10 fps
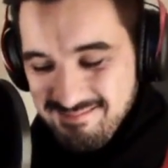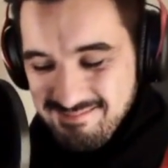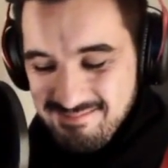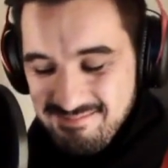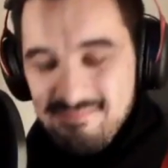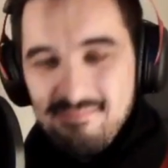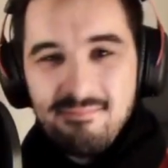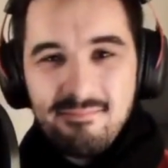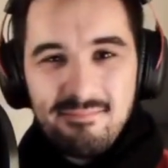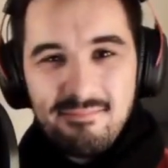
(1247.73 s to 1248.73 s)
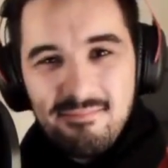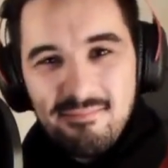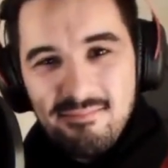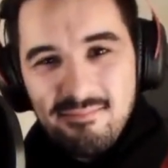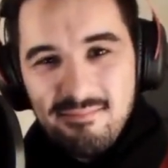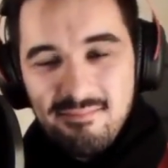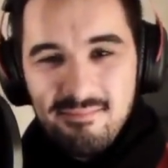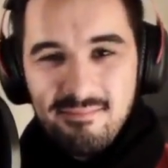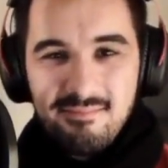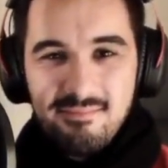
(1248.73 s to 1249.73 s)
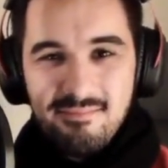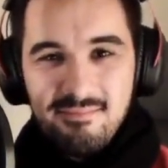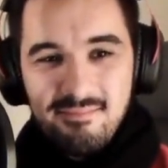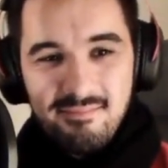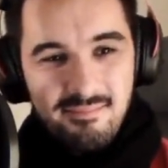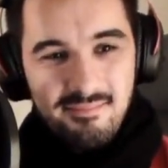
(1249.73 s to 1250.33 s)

[no speech]